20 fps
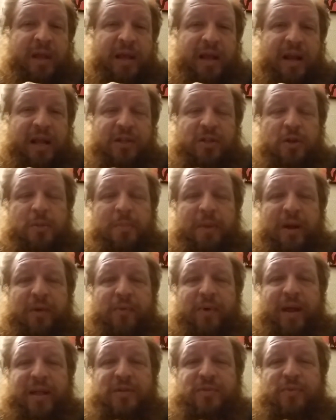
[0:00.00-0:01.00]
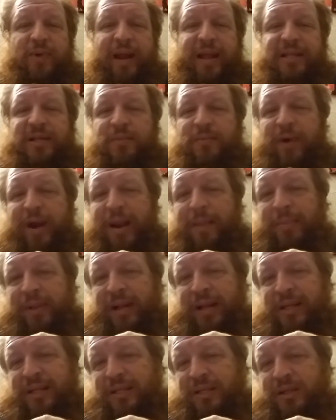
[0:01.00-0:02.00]
And I do Big Red's Rants and
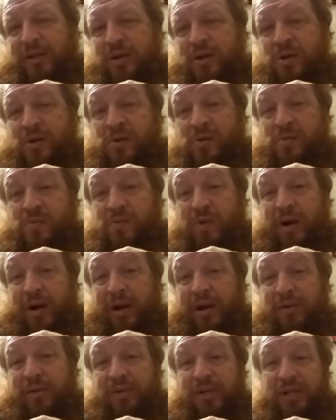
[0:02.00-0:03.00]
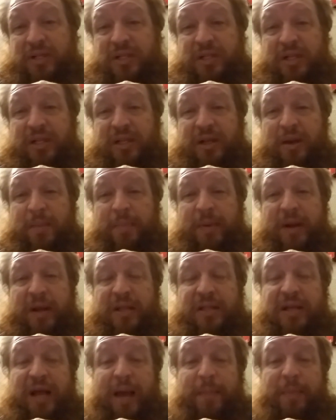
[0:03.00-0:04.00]
Ramblings, where I'll just sit there, pick
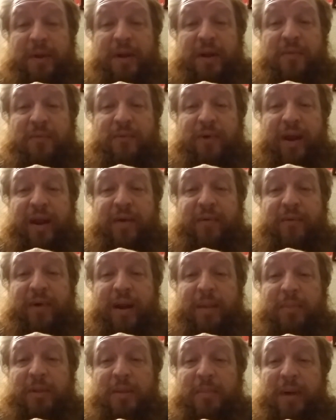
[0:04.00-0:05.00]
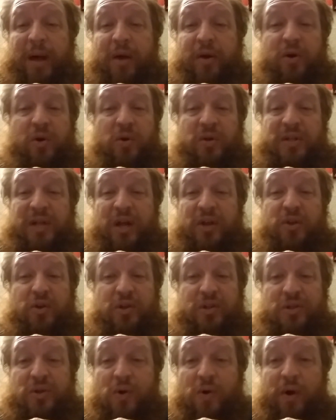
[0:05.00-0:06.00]
a topic, and rant and ramble about it, or tell you
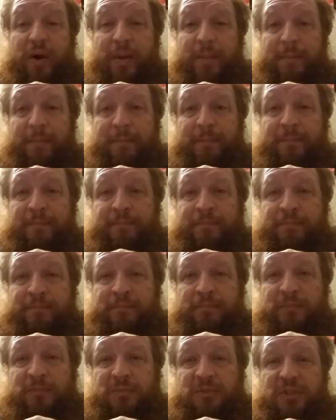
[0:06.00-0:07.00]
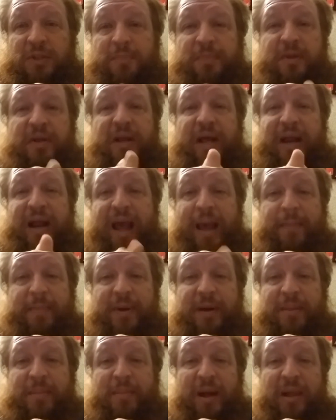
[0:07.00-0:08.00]
a story. Something that
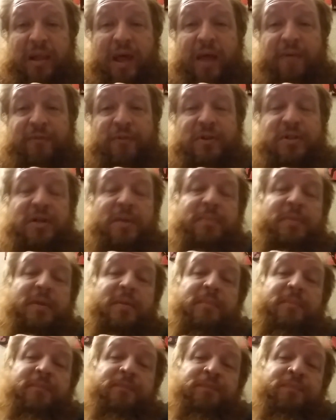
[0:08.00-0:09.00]
happened in my life or something.